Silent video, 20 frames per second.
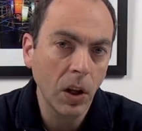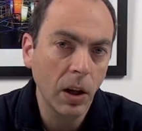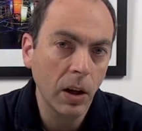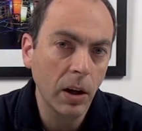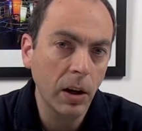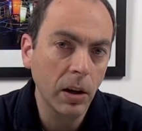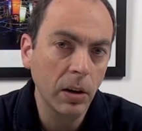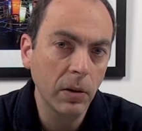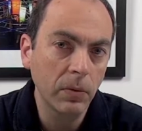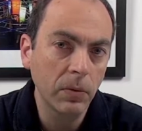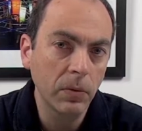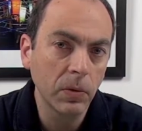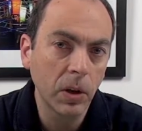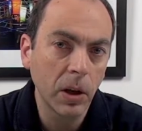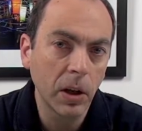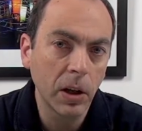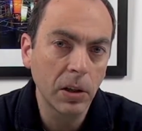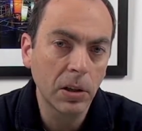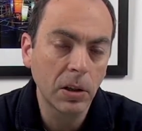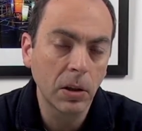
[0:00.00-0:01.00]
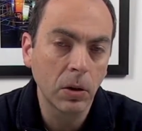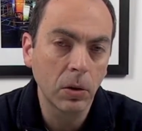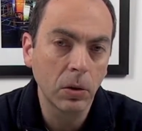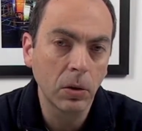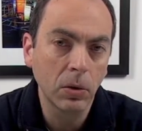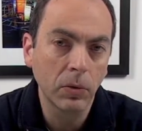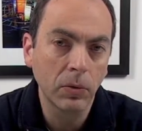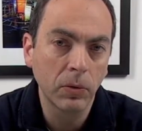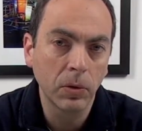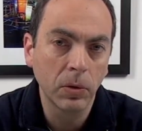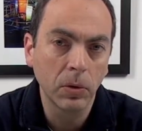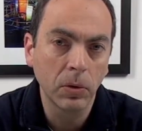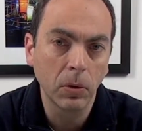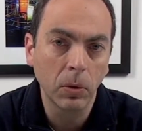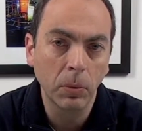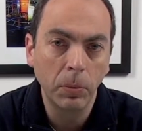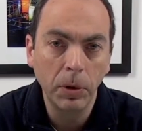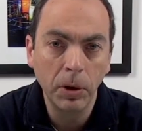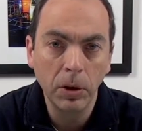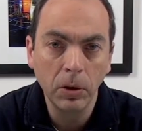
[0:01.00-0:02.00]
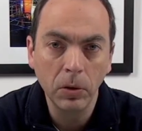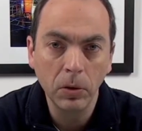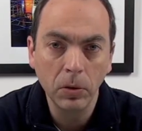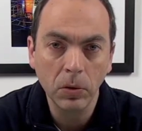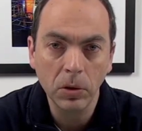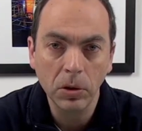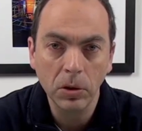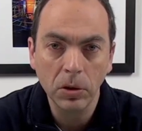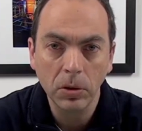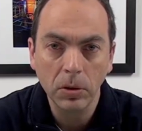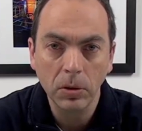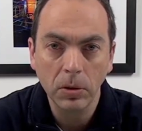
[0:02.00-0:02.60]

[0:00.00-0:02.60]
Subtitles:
I've asked a lot of opinions